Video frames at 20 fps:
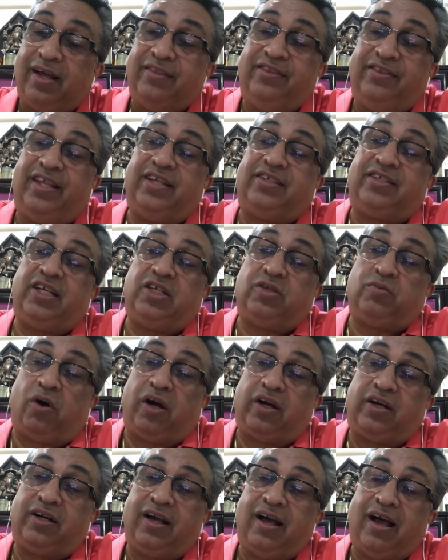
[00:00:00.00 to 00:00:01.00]
This is
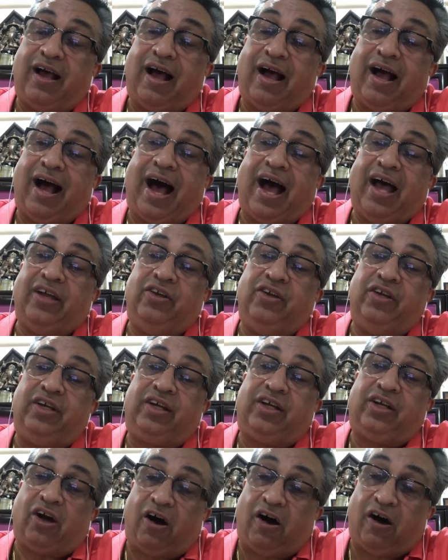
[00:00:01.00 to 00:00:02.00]
what I
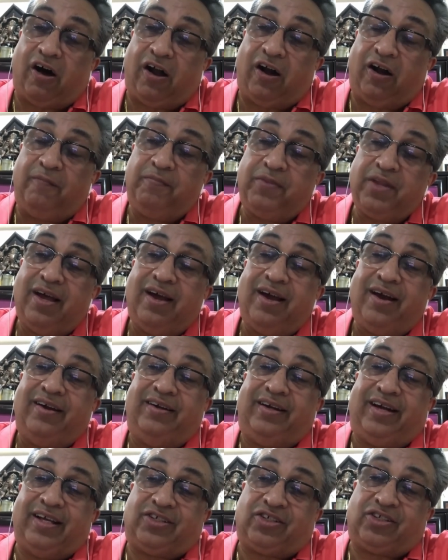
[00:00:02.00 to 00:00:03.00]
call
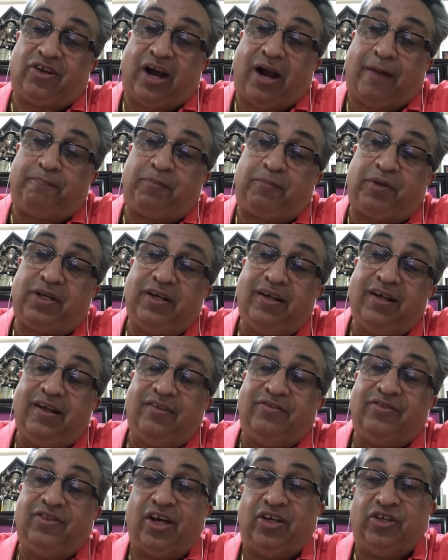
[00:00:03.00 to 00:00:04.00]
disrupt
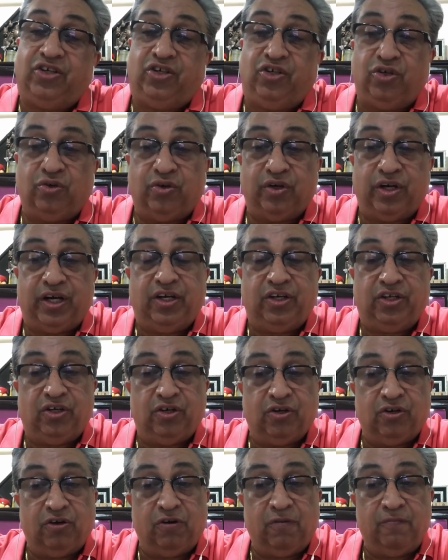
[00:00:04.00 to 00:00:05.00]
the you in
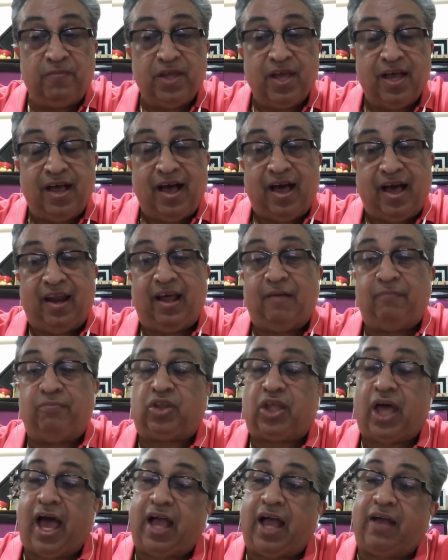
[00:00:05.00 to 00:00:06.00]
you. And I'm
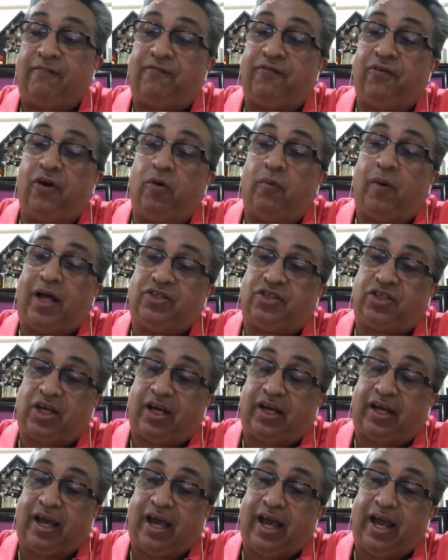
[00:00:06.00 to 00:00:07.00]
thankful once
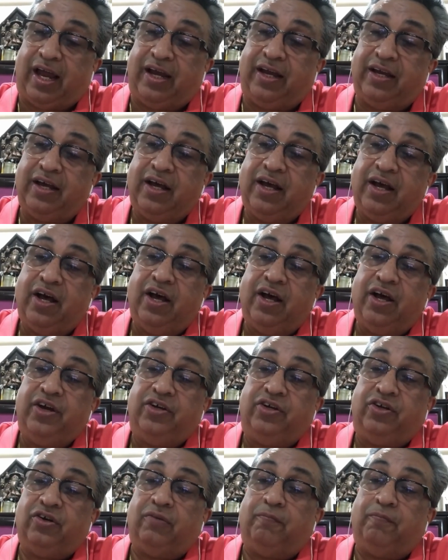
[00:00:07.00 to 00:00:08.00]
again
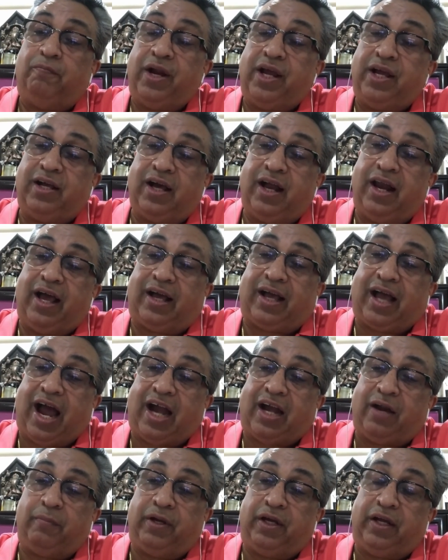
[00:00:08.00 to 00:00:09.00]
to Bringle
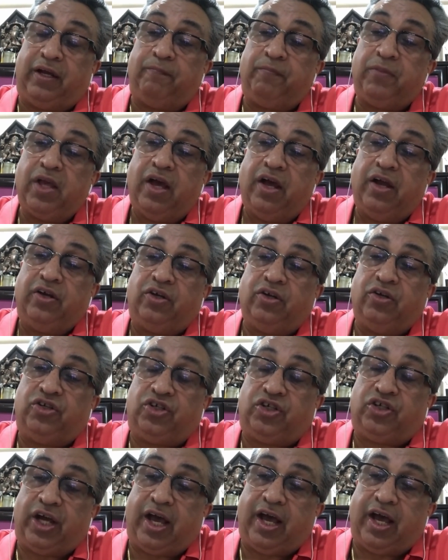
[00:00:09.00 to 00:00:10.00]
Academy to
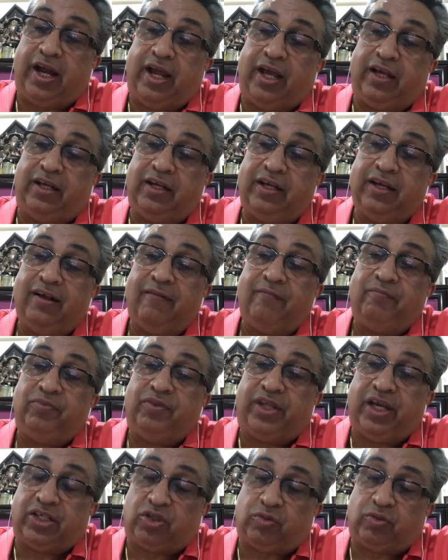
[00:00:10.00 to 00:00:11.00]
sharing
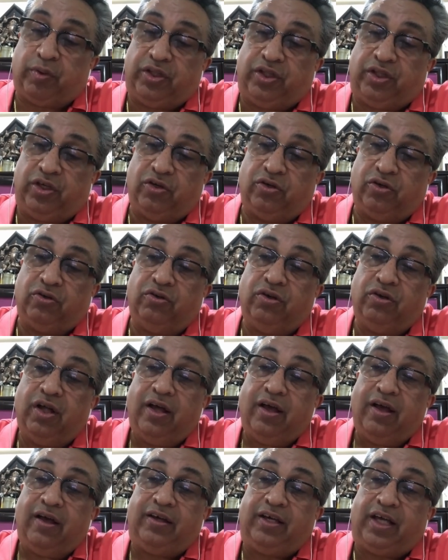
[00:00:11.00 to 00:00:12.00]
this with you,
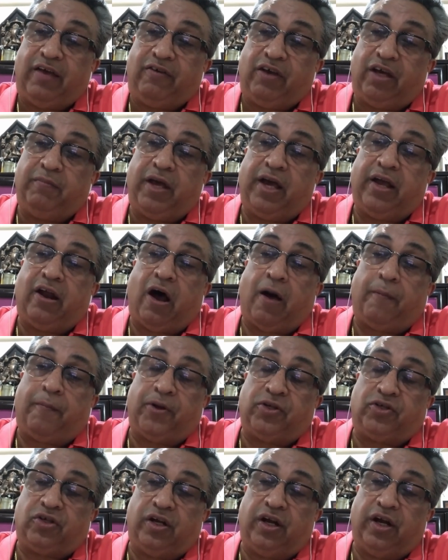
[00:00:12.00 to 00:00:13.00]
giving me an
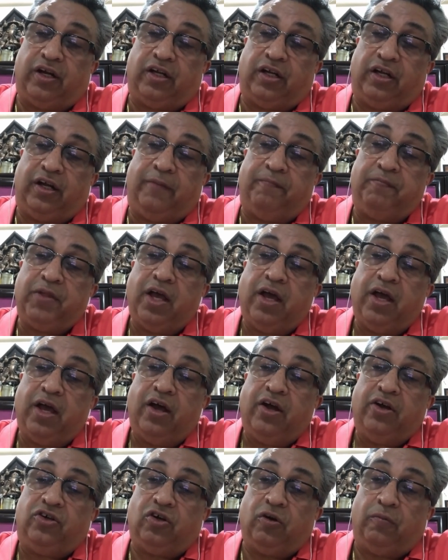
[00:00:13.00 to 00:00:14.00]
opportunity
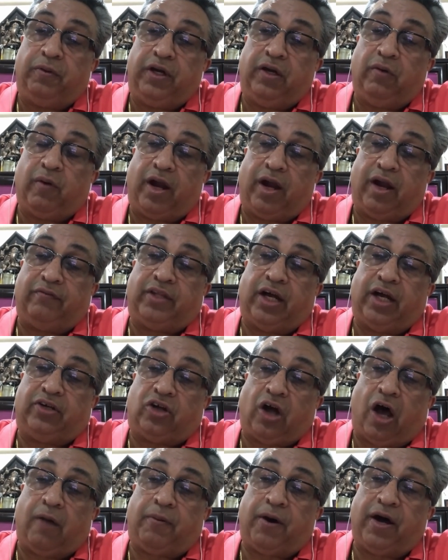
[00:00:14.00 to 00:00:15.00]
to be one of the
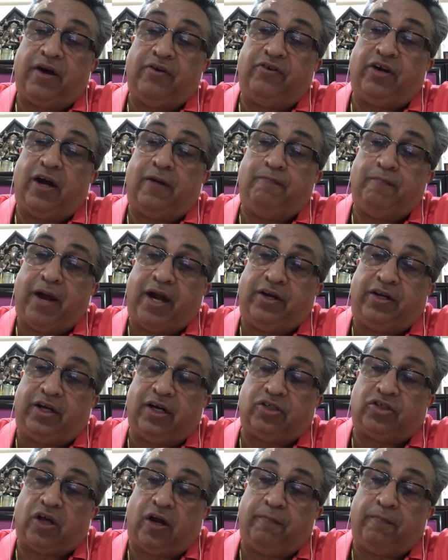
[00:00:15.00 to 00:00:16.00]
top 100
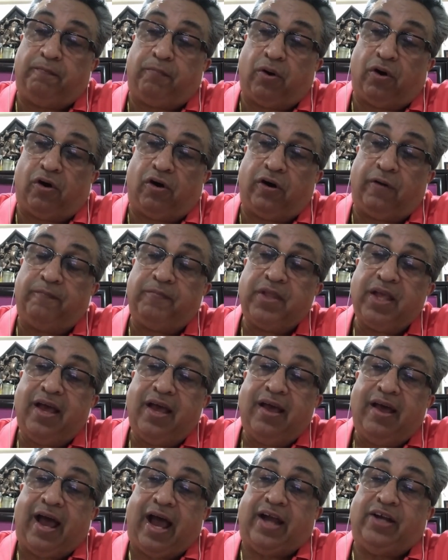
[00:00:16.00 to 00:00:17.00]
mentors on board
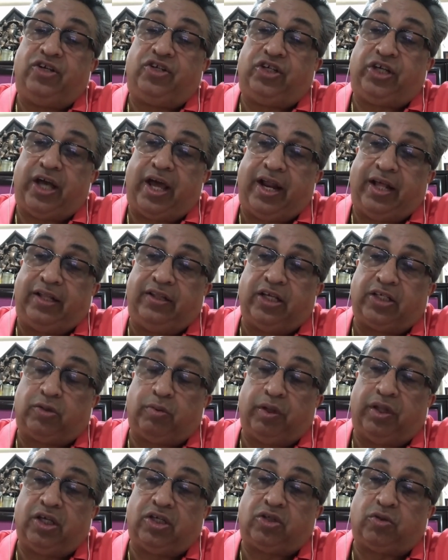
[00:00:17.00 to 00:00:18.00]
and sharing this
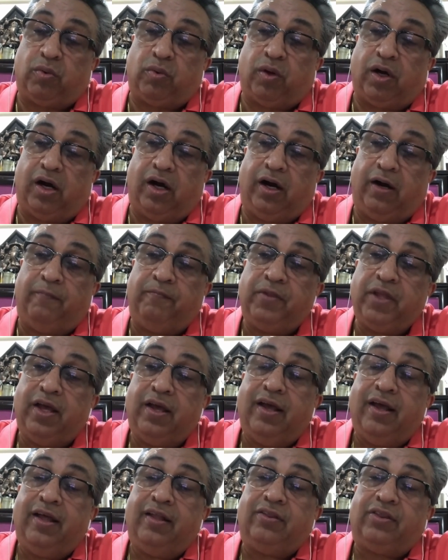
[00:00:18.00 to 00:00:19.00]
with this world.
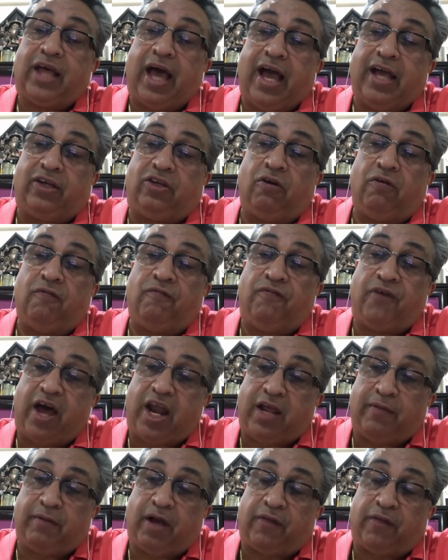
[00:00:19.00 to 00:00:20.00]
Thank you
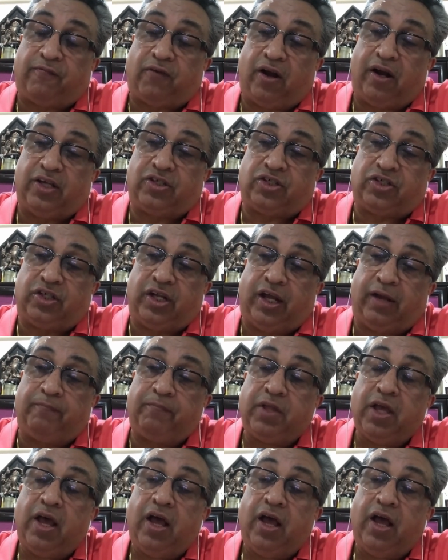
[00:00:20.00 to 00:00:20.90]
very much for listening.